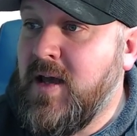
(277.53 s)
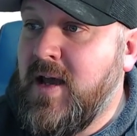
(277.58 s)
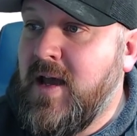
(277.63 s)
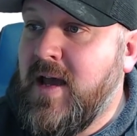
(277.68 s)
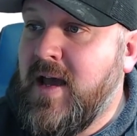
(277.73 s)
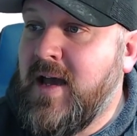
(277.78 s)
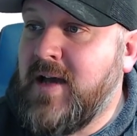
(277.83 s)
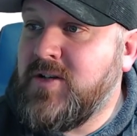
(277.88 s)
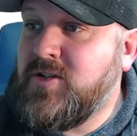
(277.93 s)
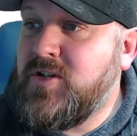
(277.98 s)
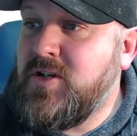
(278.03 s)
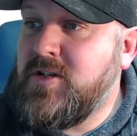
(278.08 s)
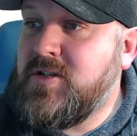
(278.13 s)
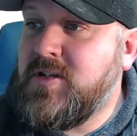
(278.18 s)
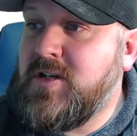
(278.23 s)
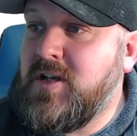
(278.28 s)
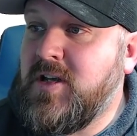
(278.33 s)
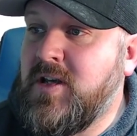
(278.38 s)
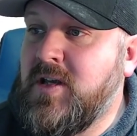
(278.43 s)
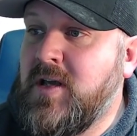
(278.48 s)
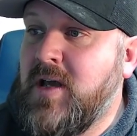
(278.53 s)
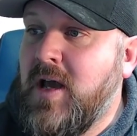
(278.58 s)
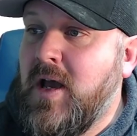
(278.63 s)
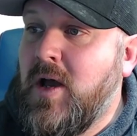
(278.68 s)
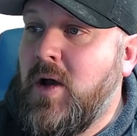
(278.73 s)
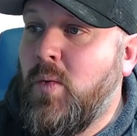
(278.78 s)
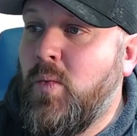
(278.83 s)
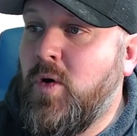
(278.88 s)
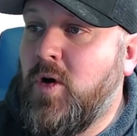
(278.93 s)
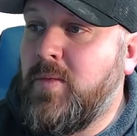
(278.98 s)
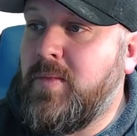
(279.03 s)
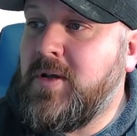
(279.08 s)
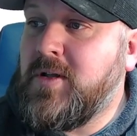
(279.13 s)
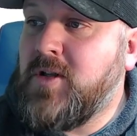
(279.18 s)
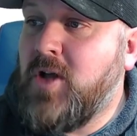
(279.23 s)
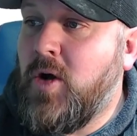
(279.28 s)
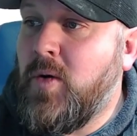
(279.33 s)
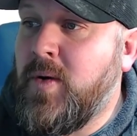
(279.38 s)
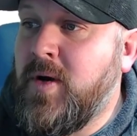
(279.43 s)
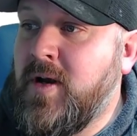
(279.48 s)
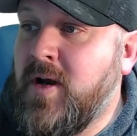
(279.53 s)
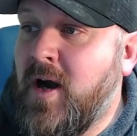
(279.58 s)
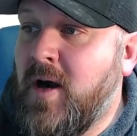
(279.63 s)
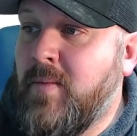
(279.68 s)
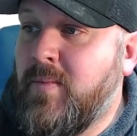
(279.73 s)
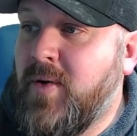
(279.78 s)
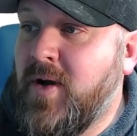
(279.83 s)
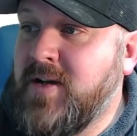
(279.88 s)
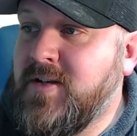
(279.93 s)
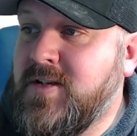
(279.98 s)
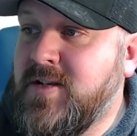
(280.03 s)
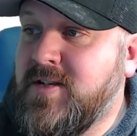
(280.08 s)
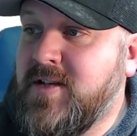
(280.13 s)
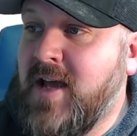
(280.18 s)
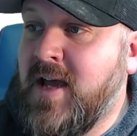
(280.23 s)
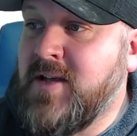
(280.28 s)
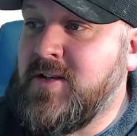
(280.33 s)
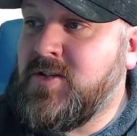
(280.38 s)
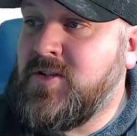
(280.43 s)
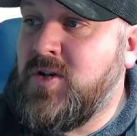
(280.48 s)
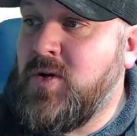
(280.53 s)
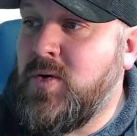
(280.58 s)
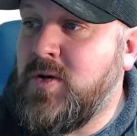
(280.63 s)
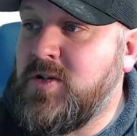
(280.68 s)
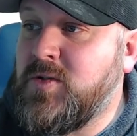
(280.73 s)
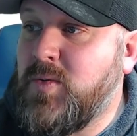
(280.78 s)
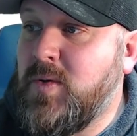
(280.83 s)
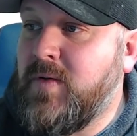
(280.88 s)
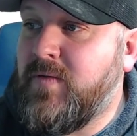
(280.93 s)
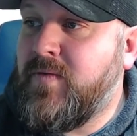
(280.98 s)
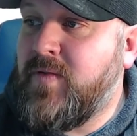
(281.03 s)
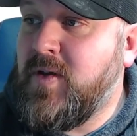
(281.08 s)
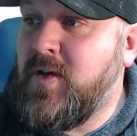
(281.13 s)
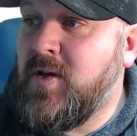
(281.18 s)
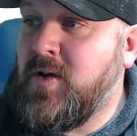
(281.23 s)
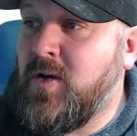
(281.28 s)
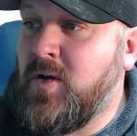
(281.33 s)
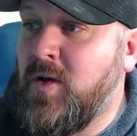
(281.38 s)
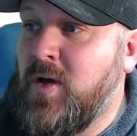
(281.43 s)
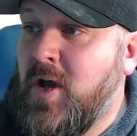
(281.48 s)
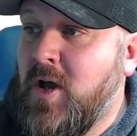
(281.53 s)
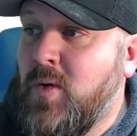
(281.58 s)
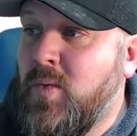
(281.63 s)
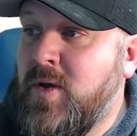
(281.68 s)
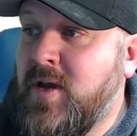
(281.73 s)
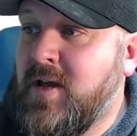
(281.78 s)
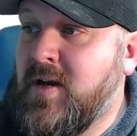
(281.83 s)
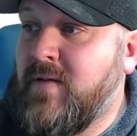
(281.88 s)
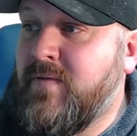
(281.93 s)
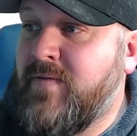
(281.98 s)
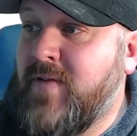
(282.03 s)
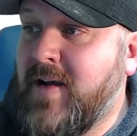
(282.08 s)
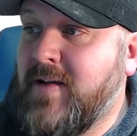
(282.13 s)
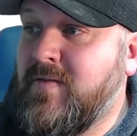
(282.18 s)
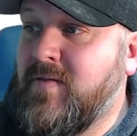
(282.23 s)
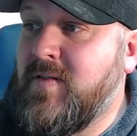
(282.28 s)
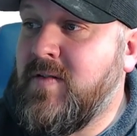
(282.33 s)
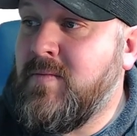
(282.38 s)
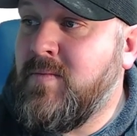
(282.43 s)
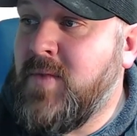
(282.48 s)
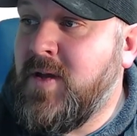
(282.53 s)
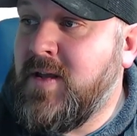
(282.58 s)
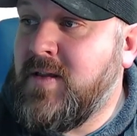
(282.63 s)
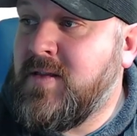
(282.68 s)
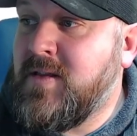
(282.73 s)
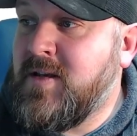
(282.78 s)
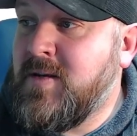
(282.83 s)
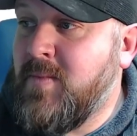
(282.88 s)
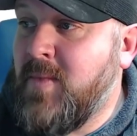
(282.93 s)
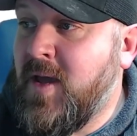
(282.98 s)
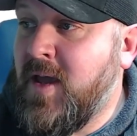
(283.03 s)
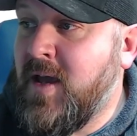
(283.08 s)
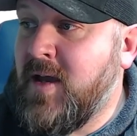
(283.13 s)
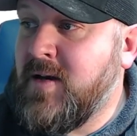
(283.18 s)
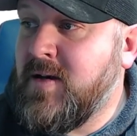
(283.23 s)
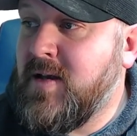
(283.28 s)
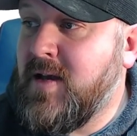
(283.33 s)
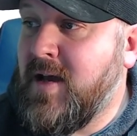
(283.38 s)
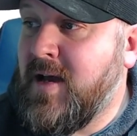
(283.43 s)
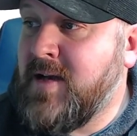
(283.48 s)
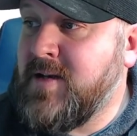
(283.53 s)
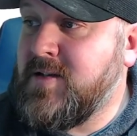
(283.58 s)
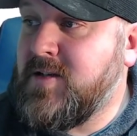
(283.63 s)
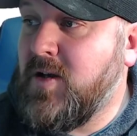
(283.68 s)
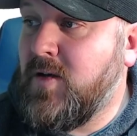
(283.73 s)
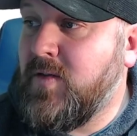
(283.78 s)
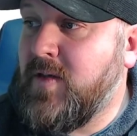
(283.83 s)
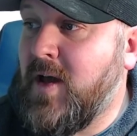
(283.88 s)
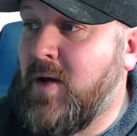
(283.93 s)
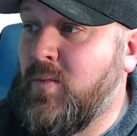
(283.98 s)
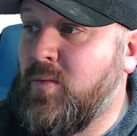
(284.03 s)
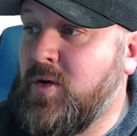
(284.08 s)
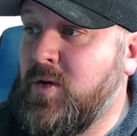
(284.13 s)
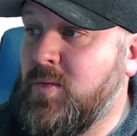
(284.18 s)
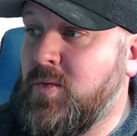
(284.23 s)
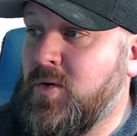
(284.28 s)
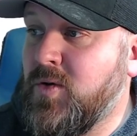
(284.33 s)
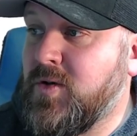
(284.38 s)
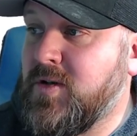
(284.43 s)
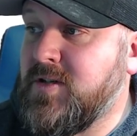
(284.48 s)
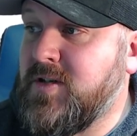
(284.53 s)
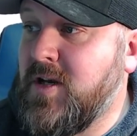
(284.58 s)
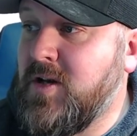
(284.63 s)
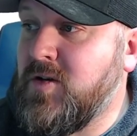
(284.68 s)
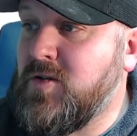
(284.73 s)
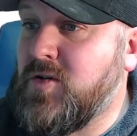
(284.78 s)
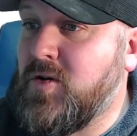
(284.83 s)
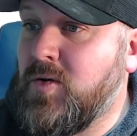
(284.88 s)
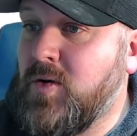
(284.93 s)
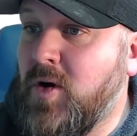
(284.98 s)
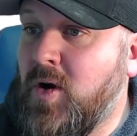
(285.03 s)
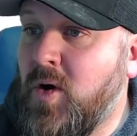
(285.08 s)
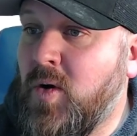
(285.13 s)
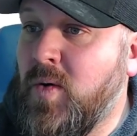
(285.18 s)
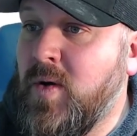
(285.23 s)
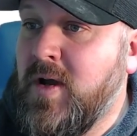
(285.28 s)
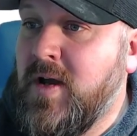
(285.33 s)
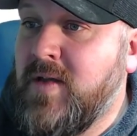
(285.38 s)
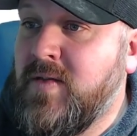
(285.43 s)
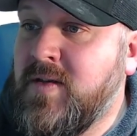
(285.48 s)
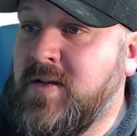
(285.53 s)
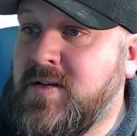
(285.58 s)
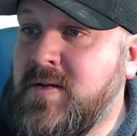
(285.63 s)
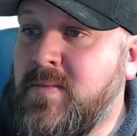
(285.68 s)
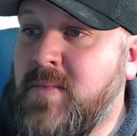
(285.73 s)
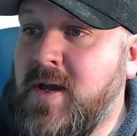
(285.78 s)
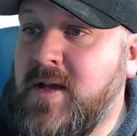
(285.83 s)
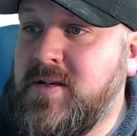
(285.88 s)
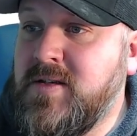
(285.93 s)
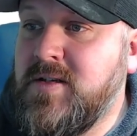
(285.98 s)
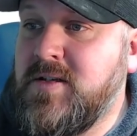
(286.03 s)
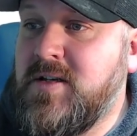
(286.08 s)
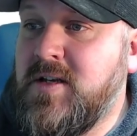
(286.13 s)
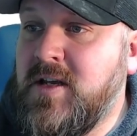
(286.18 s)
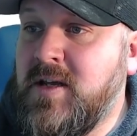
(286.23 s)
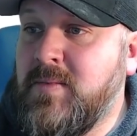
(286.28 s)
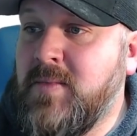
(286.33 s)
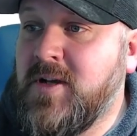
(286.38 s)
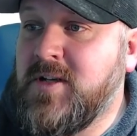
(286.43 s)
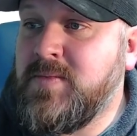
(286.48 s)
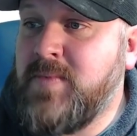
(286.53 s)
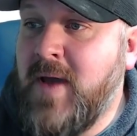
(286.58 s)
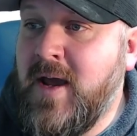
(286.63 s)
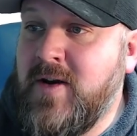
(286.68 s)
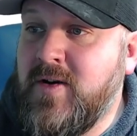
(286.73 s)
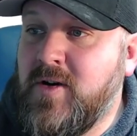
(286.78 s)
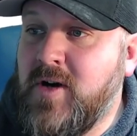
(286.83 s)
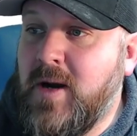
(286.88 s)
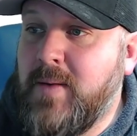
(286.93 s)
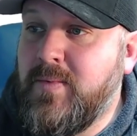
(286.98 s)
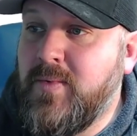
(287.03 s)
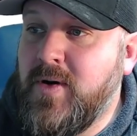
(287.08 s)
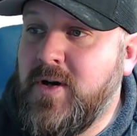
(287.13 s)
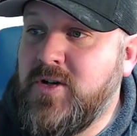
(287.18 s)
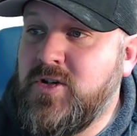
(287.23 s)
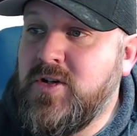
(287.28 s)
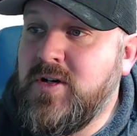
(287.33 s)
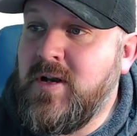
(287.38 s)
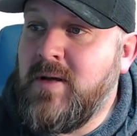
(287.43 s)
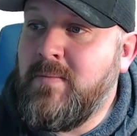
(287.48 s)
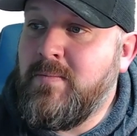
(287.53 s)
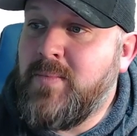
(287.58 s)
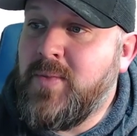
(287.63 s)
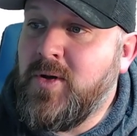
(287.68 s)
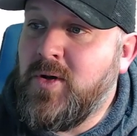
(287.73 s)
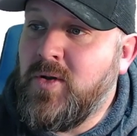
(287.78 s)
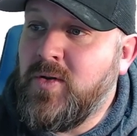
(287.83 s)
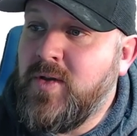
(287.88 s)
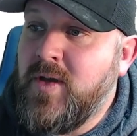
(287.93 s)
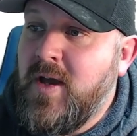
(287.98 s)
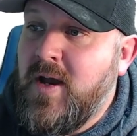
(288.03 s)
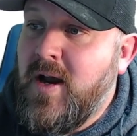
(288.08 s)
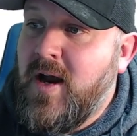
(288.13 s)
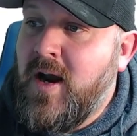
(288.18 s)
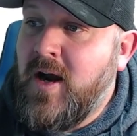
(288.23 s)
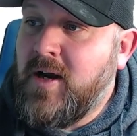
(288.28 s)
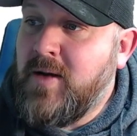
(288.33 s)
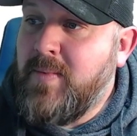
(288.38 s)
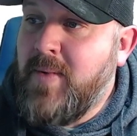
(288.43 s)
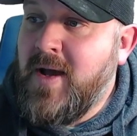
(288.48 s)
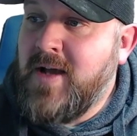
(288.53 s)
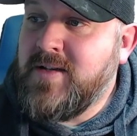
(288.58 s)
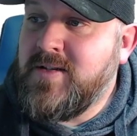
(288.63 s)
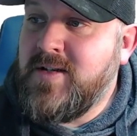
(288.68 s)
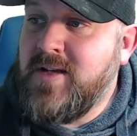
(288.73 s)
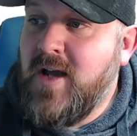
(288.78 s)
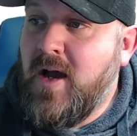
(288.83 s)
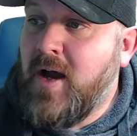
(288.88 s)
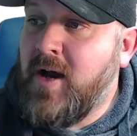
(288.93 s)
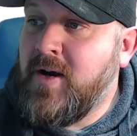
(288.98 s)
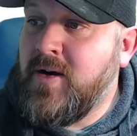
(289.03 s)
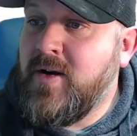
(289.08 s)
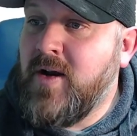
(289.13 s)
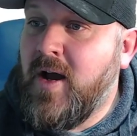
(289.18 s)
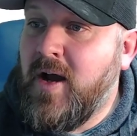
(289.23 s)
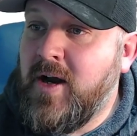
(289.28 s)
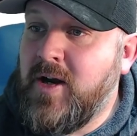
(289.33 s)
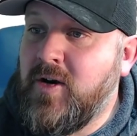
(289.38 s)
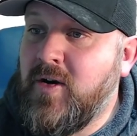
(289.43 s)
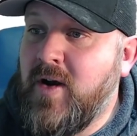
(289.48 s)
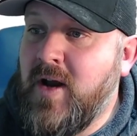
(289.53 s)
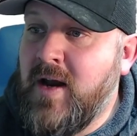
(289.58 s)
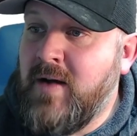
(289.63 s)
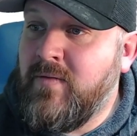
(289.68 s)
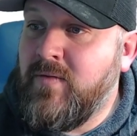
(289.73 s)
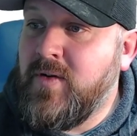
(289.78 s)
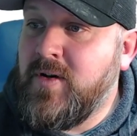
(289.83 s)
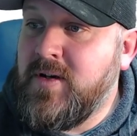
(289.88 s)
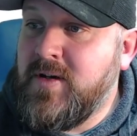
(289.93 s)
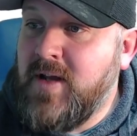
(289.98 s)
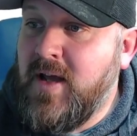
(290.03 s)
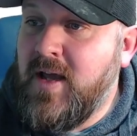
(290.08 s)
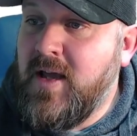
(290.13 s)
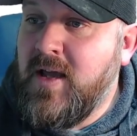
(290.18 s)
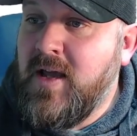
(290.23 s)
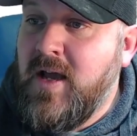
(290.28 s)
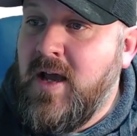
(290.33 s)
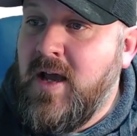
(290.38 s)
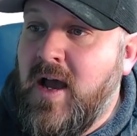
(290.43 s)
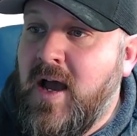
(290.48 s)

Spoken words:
SGC will be lowering our prices as soon as we feel we can effectively meet the demand. Until then, we will continue to grow this amazing team, expand our operation, and build our capacity higher and higher every day.